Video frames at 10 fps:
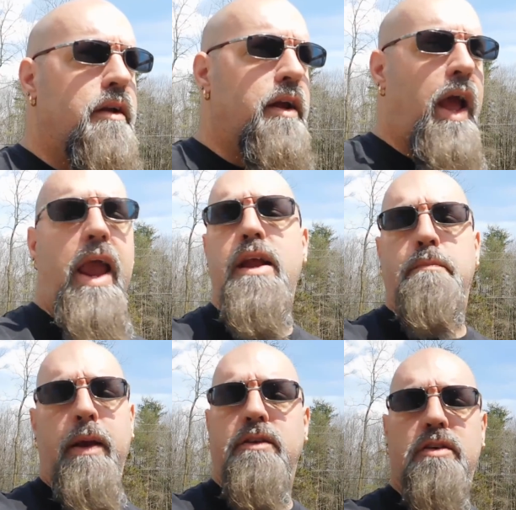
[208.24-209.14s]

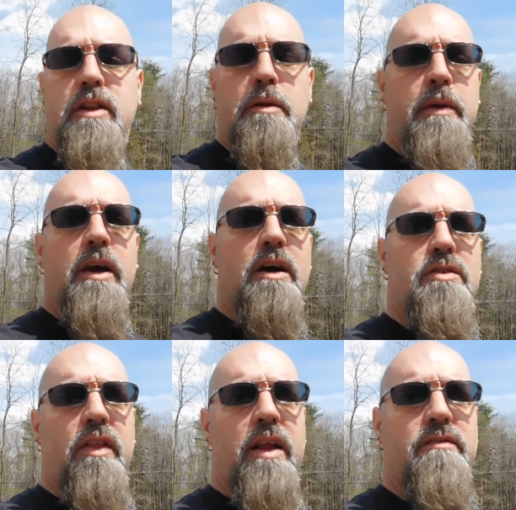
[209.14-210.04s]
hate, basically,
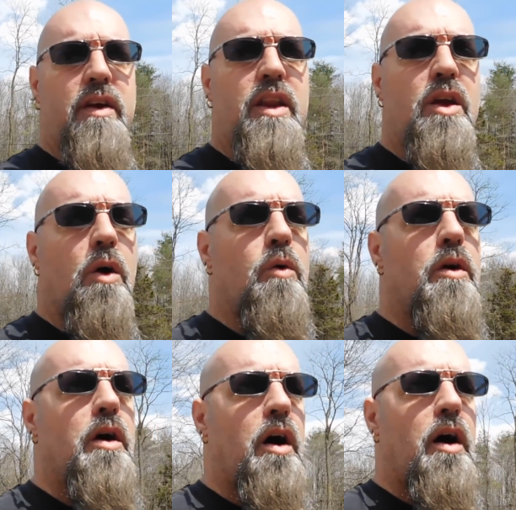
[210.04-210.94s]
because of that video
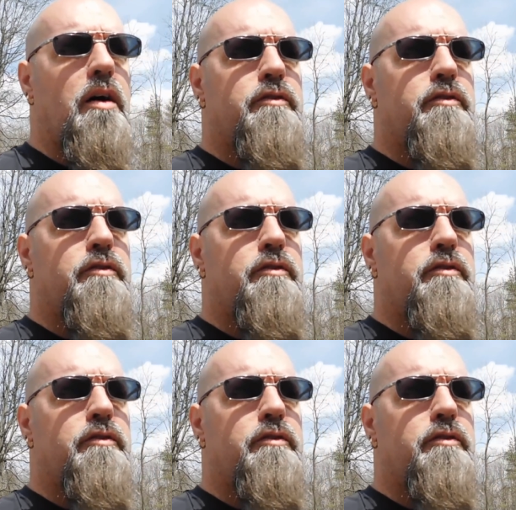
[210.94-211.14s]
uh,